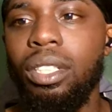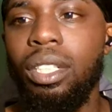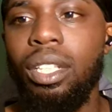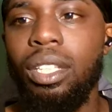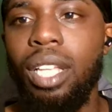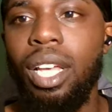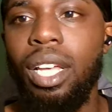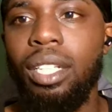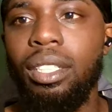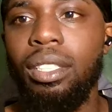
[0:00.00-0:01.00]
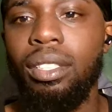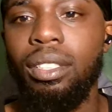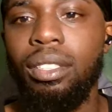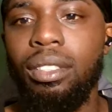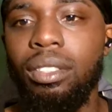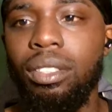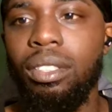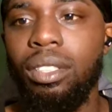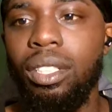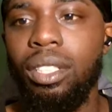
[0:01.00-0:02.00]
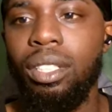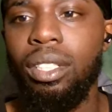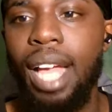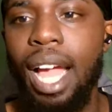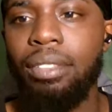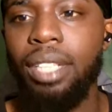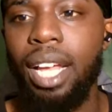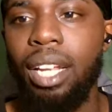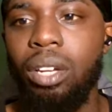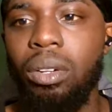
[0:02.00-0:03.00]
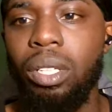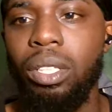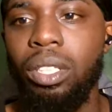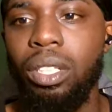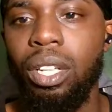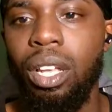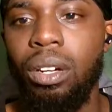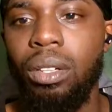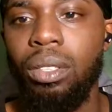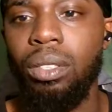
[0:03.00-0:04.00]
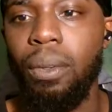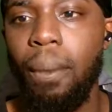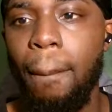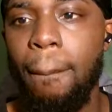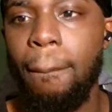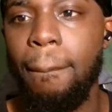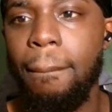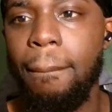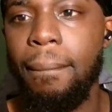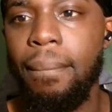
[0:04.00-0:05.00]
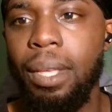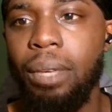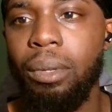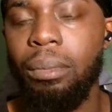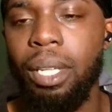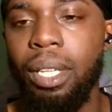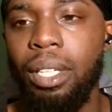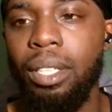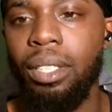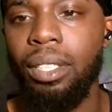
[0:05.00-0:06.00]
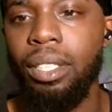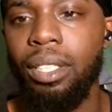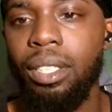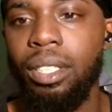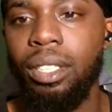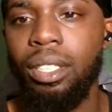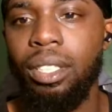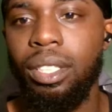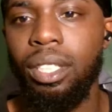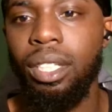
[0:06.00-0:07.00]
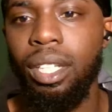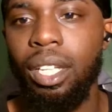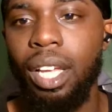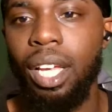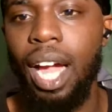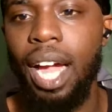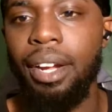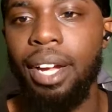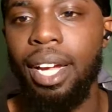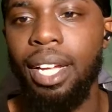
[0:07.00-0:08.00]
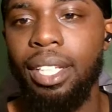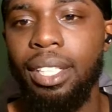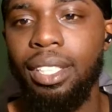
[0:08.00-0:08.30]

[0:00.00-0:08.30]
And then after that lower low, it would be a higher high